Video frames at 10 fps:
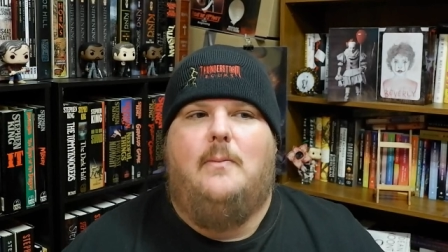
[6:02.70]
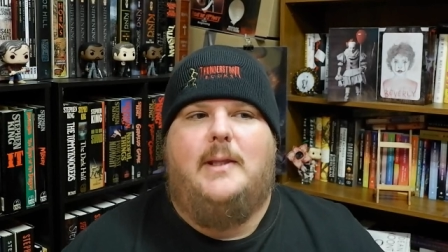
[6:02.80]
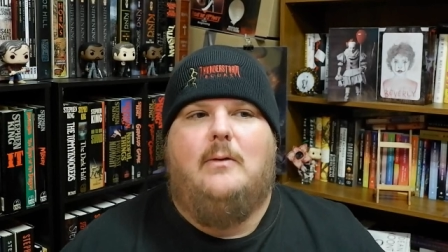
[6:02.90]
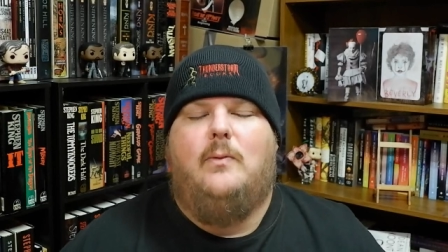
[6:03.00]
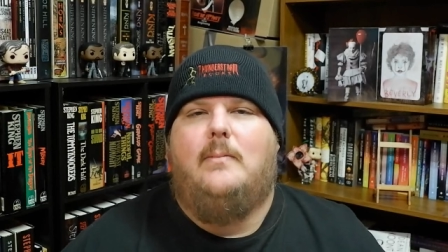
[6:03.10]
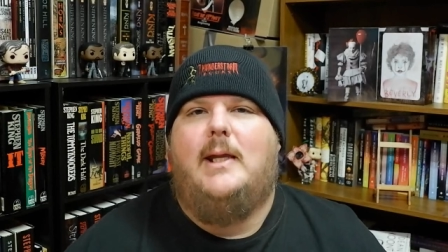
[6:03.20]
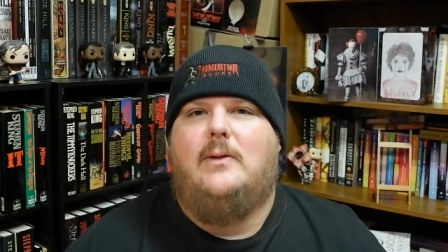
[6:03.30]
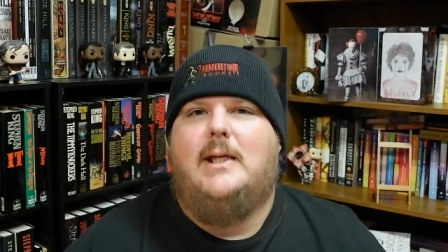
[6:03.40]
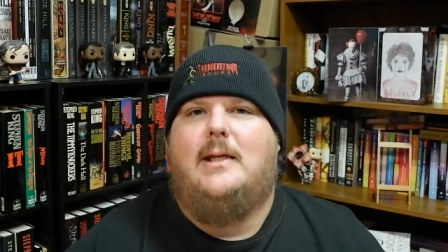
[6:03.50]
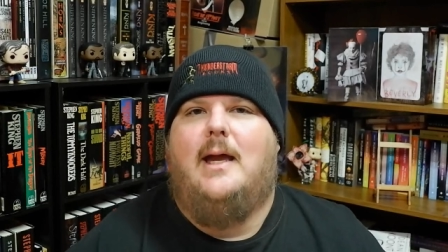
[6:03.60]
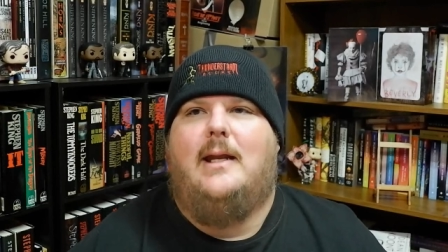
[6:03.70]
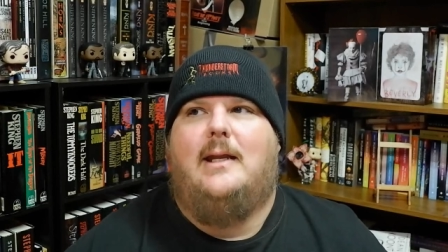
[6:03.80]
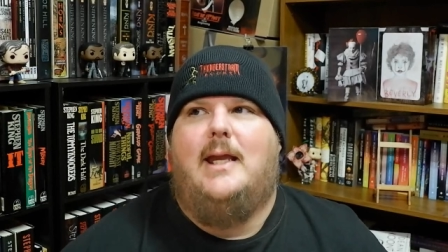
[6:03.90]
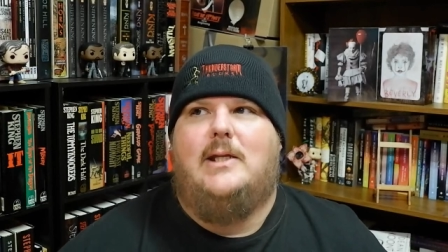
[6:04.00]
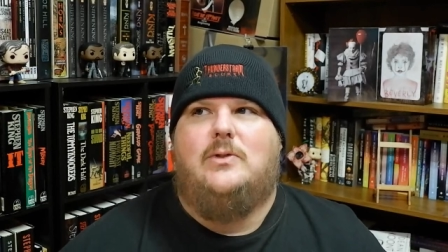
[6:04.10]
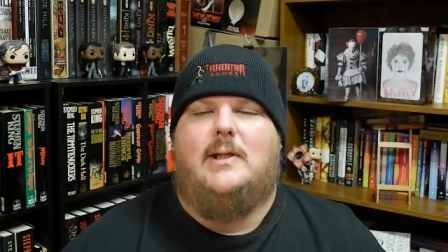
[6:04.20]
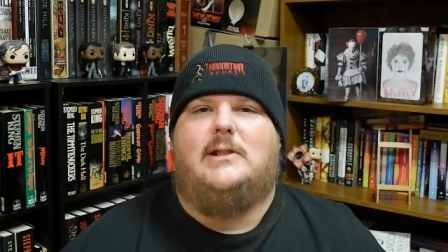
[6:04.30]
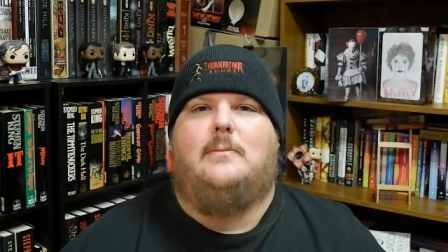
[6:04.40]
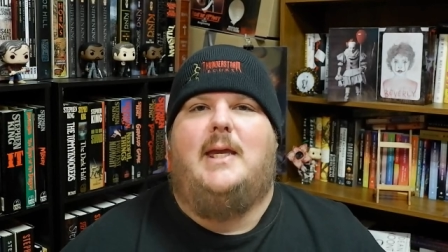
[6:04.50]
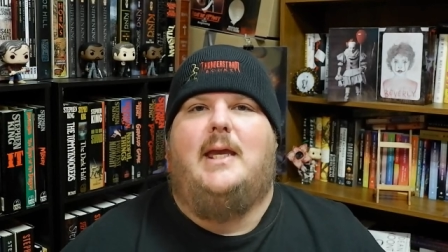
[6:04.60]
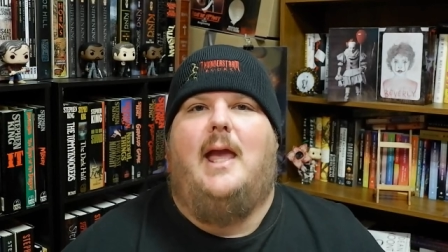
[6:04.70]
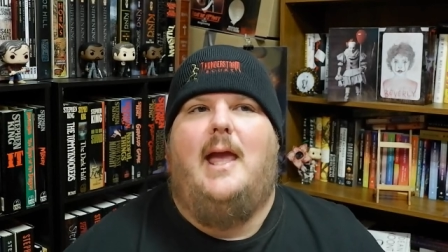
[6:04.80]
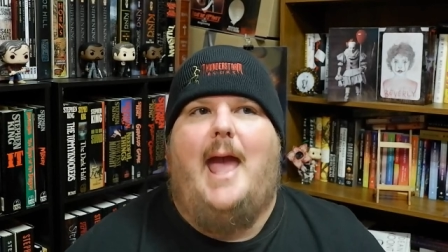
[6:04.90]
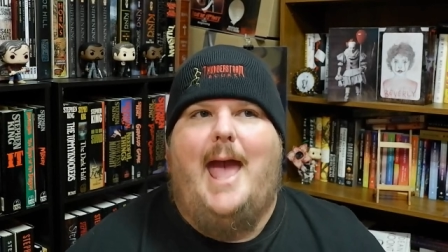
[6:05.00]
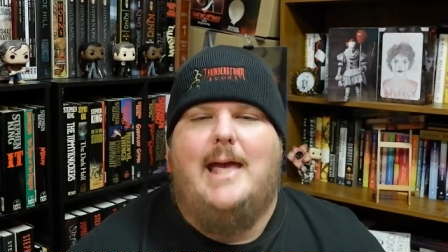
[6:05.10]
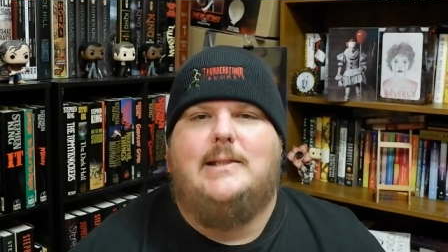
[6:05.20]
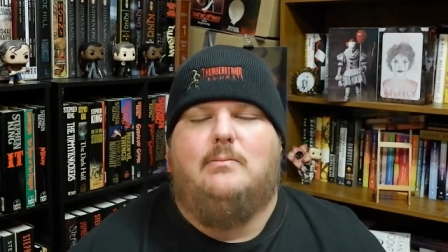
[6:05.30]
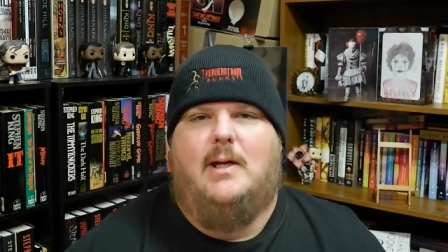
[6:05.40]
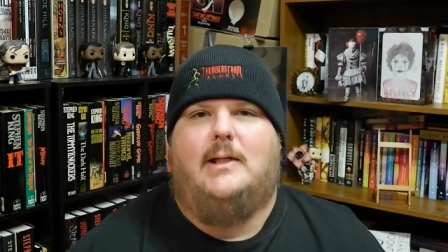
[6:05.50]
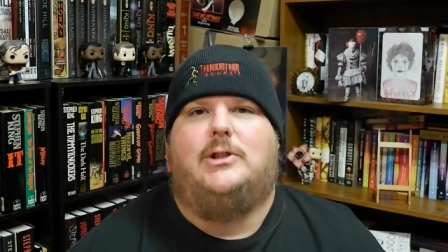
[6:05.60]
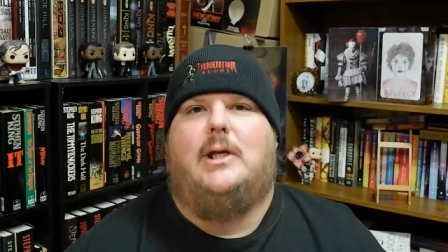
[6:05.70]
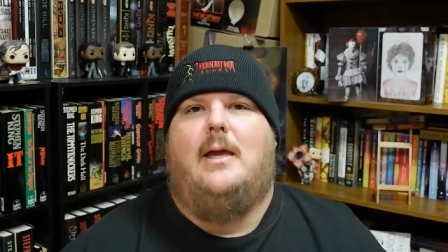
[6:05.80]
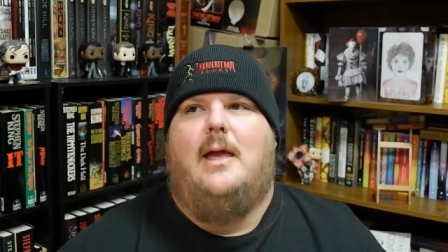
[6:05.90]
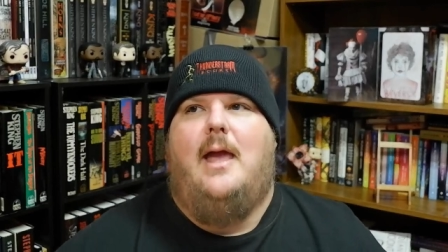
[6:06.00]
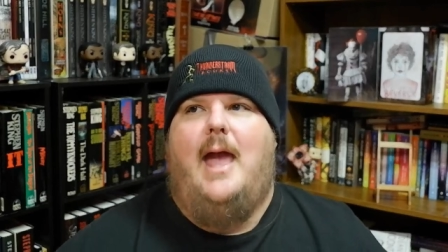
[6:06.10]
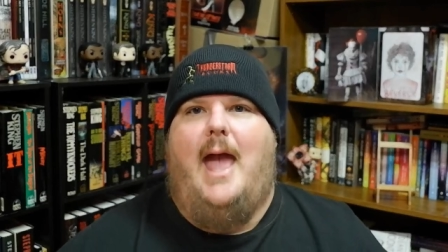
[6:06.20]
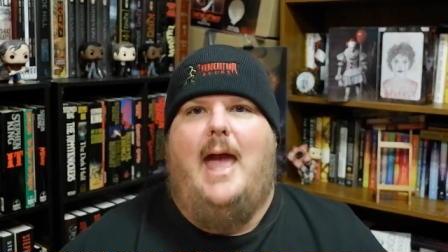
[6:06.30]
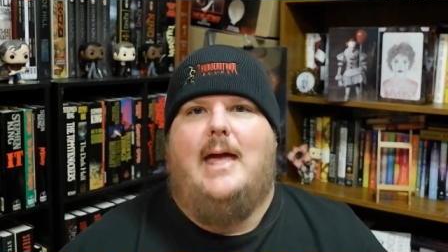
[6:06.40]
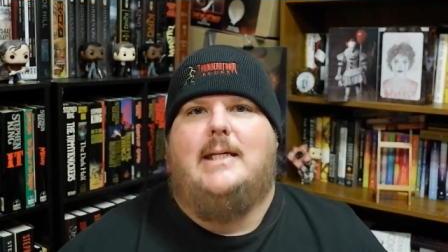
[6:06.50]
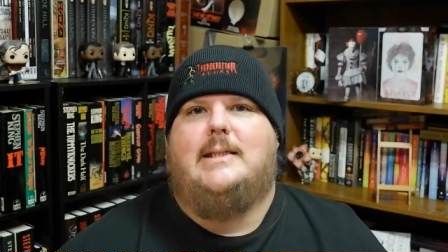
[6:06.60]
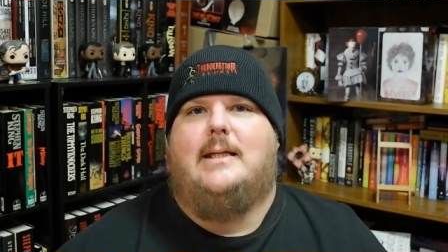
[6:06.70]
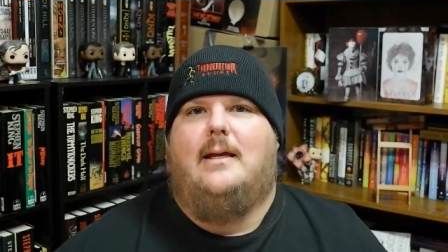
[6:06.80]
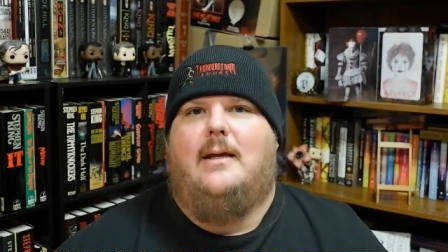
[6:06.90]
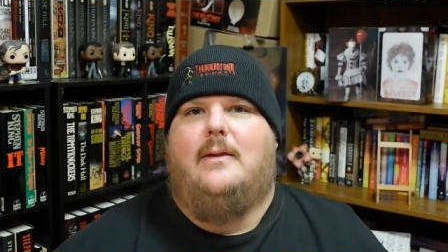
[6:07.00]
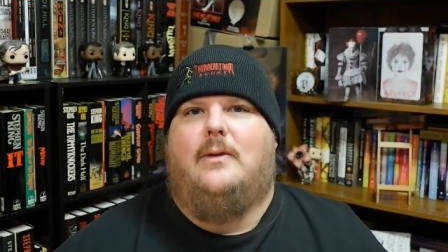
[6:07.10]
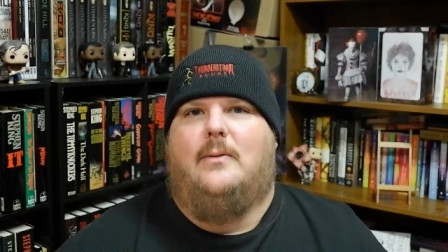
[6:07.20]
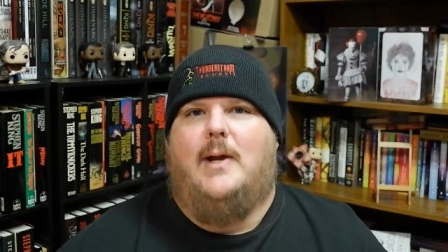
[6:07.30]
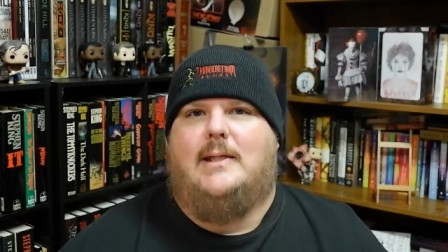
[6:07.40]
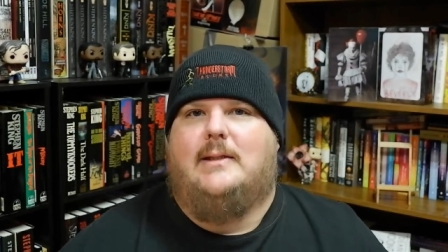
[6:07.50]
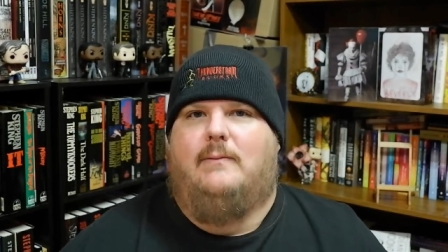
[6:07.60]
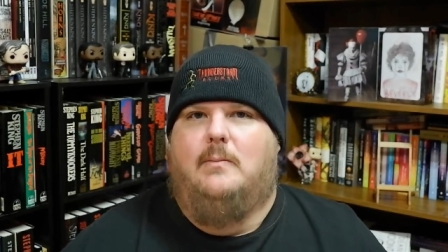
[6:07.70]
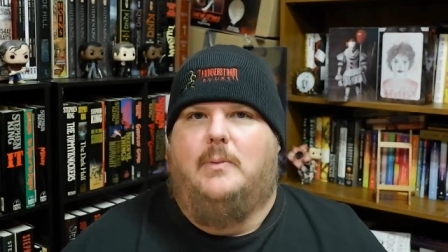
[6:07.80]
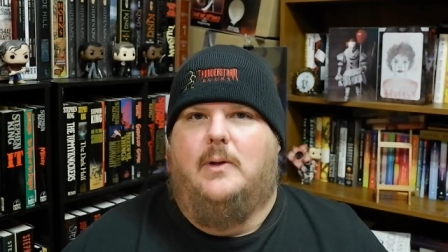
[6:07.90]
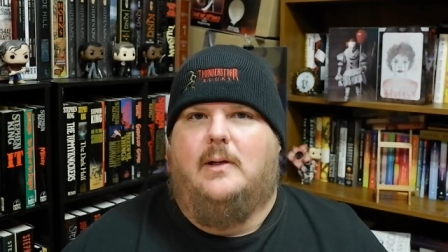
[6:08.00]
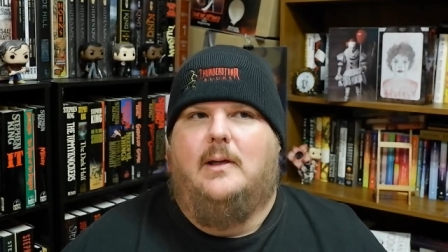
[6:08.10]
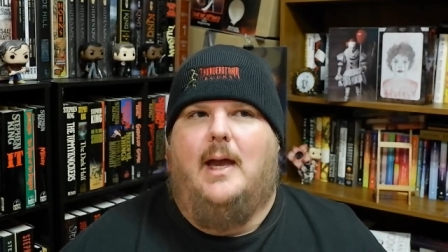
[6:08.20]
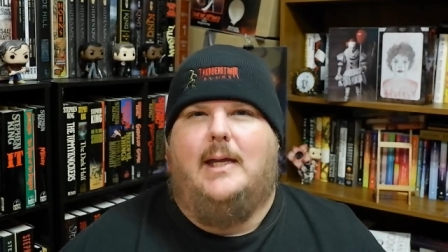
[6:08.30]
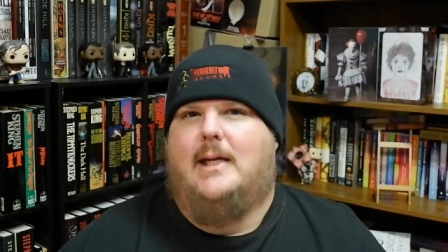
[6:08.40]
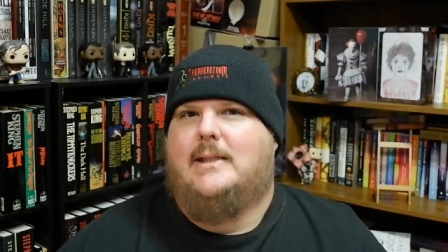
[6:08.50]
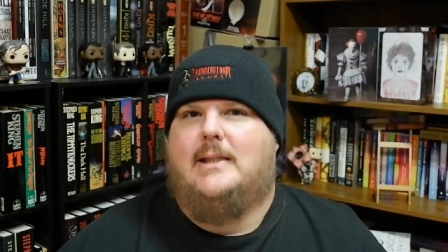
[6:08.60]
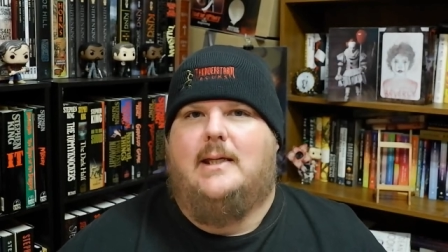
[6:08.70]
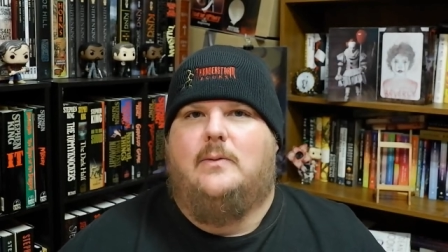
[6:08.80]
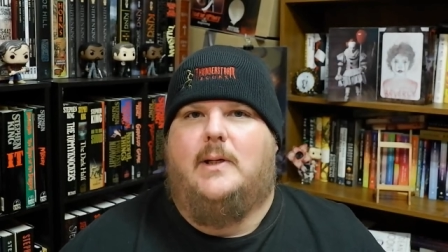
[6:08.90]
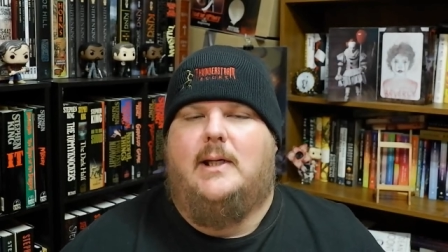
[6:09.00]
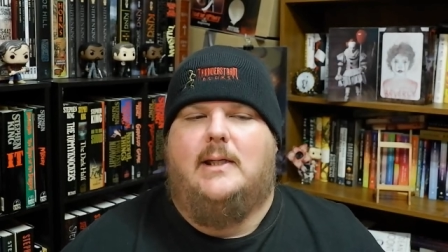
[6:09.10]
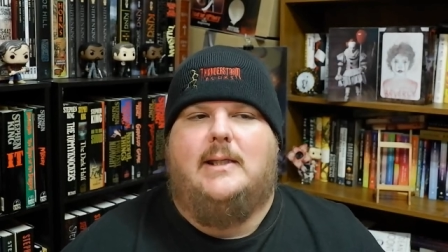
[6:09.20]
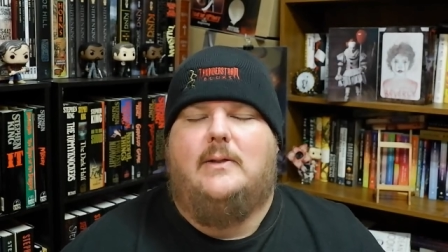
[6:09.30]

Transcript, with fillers: but the middle did not interest me as much as the rest of the book, I guess, is what it is.